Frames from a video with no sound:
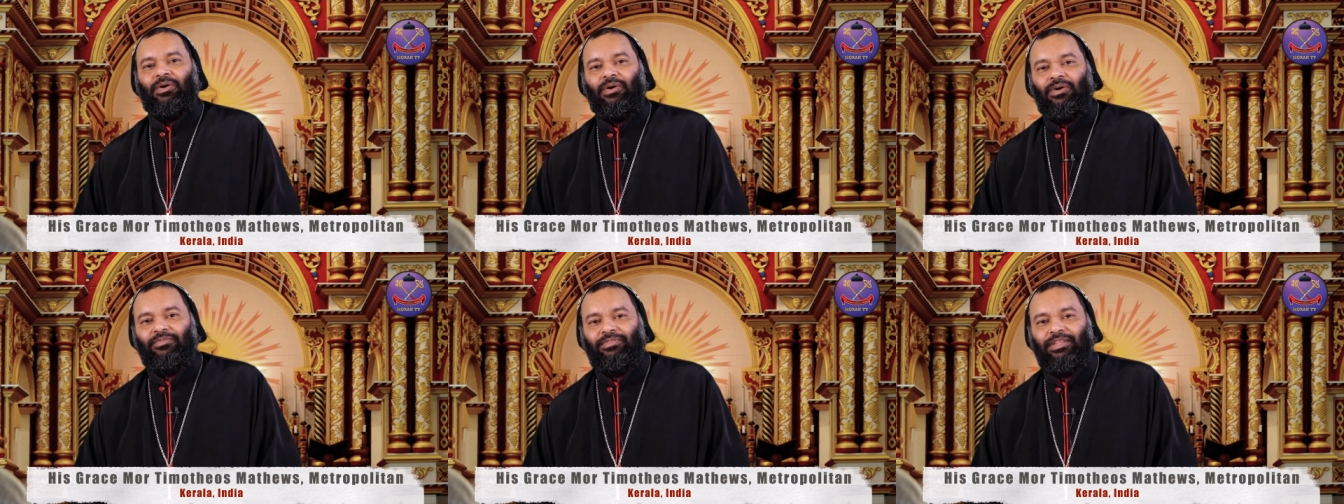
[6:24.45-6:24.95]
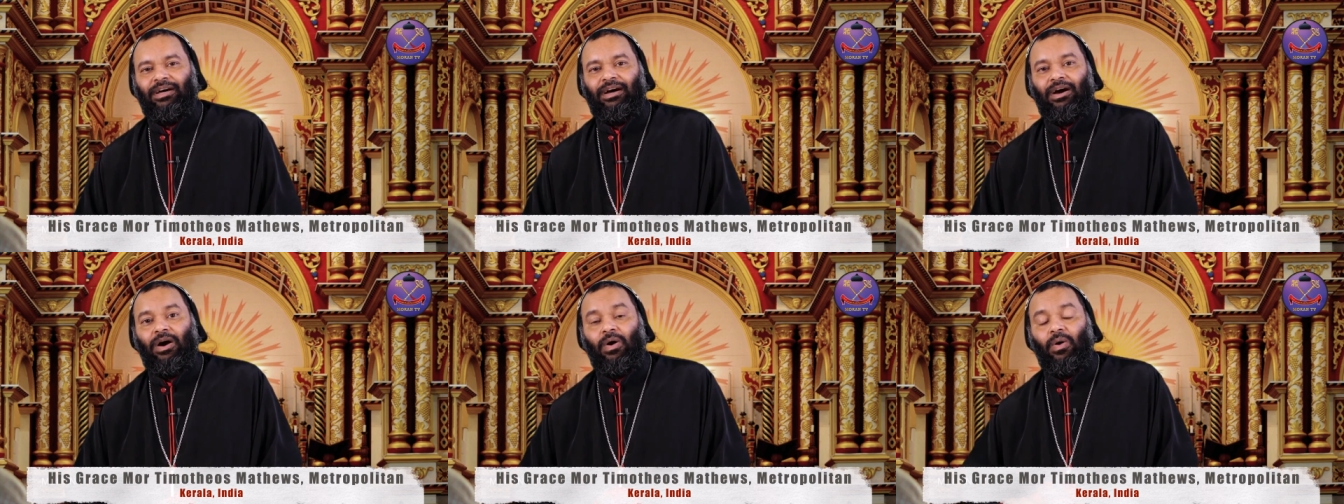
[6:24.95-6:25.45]
of
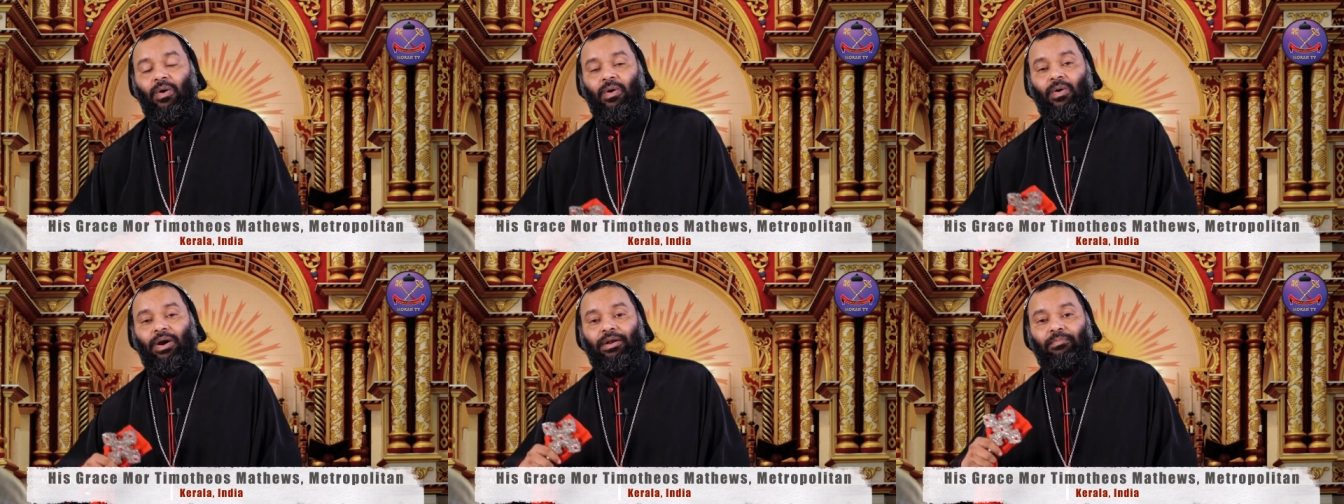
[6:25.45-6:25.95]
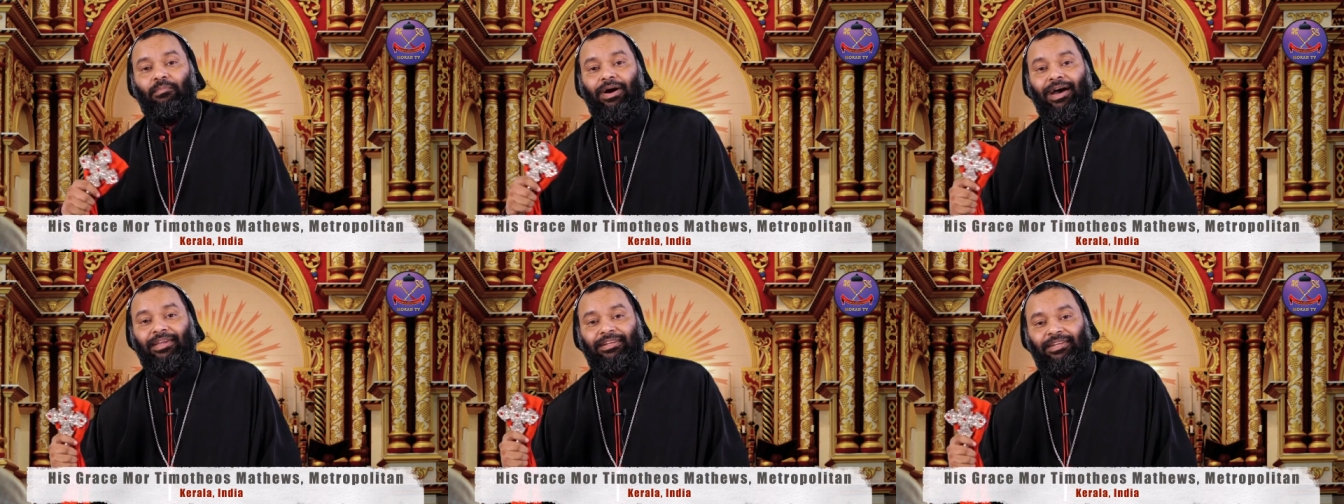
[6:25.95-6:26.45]
the
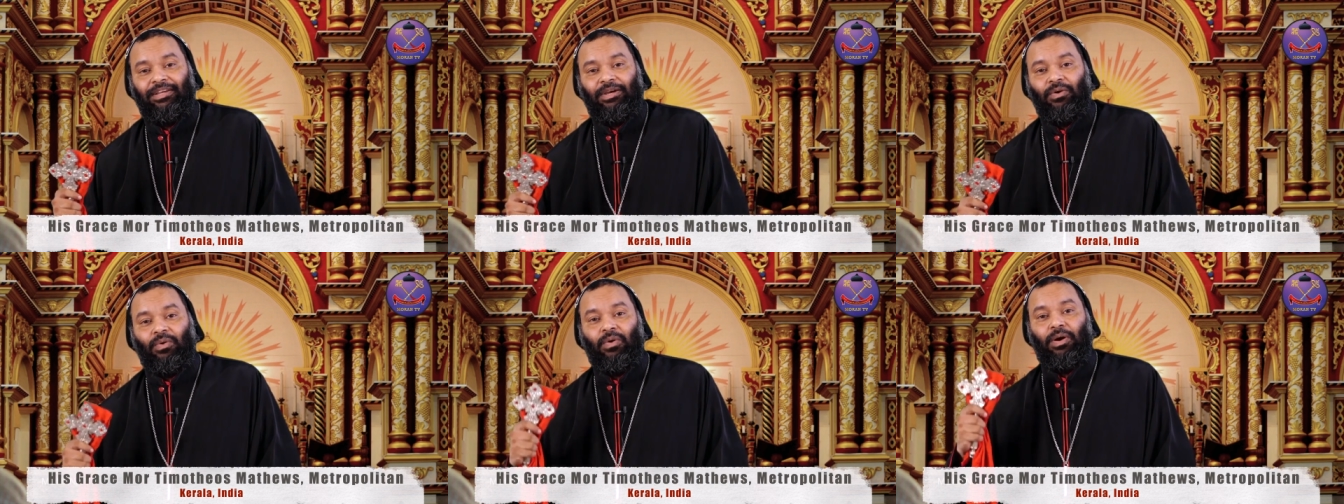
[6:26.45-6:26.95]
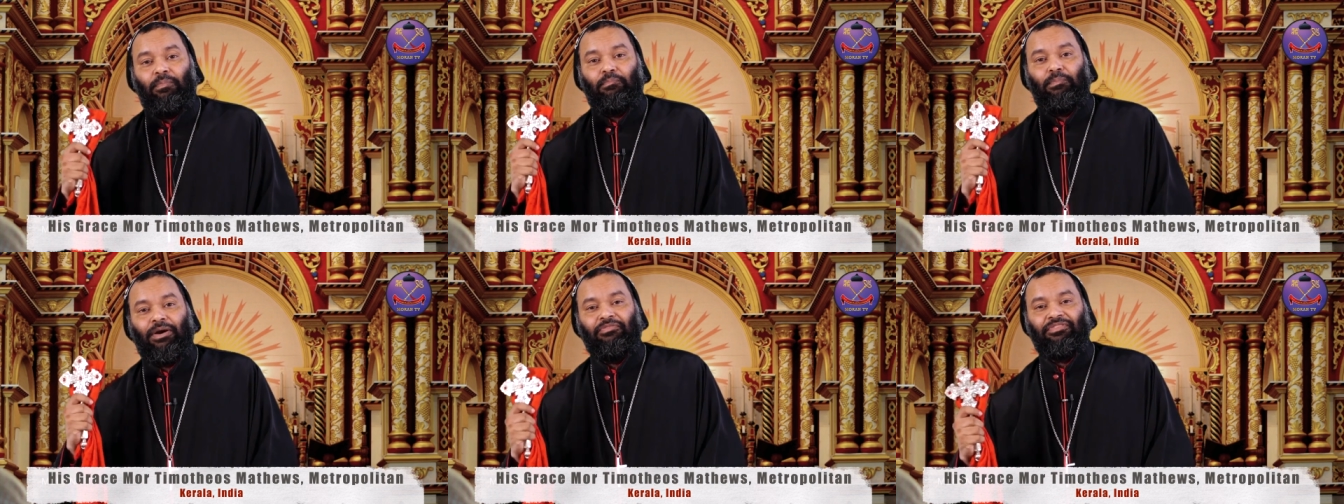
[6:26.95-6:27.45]
Almighty God,
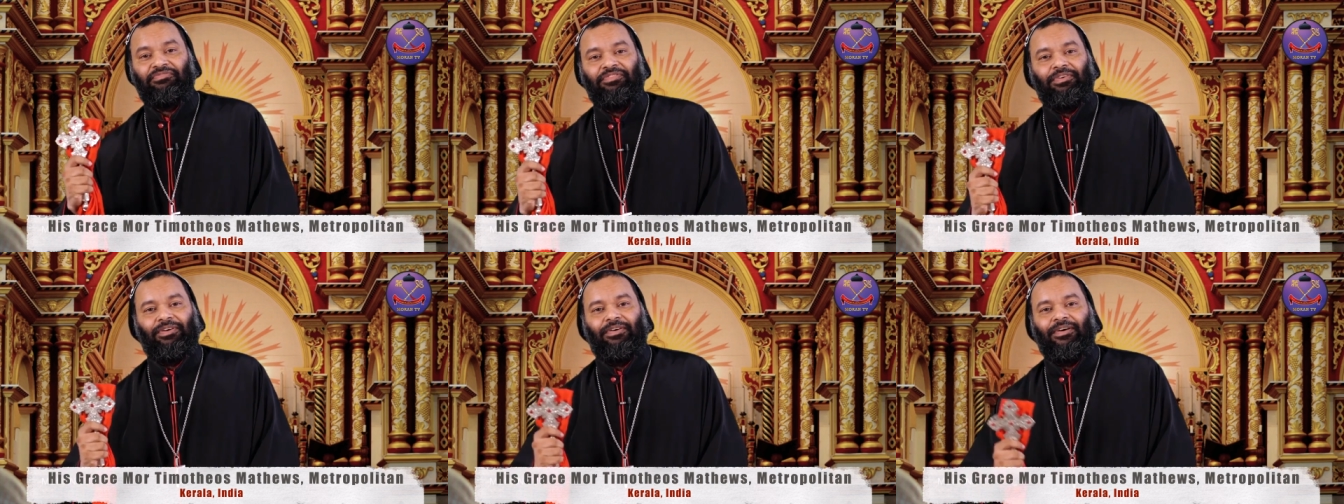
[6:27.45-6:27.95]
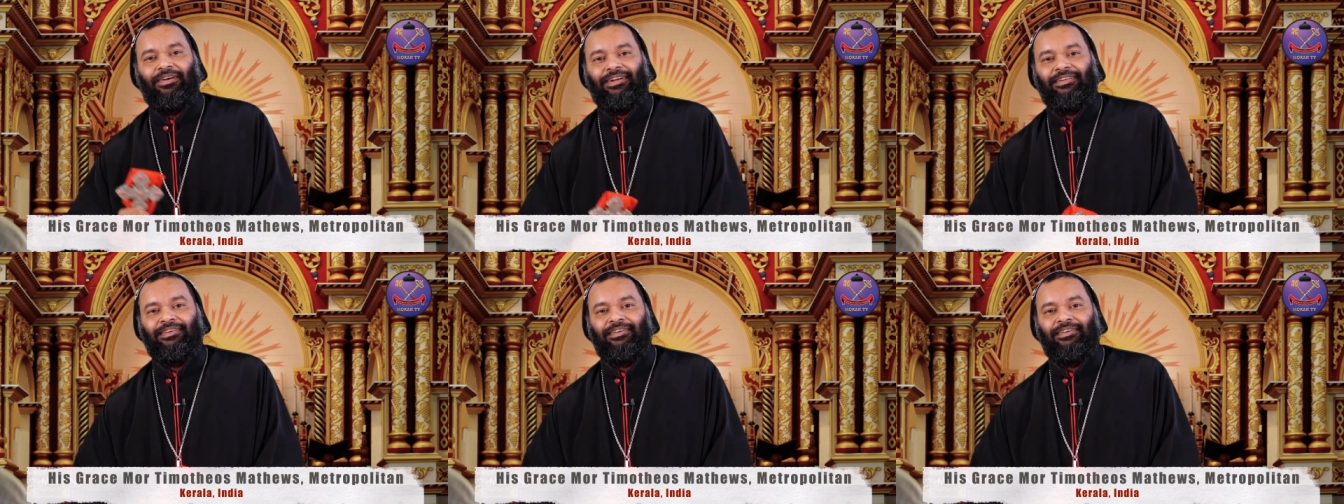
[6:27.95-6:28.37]
all-powerful God.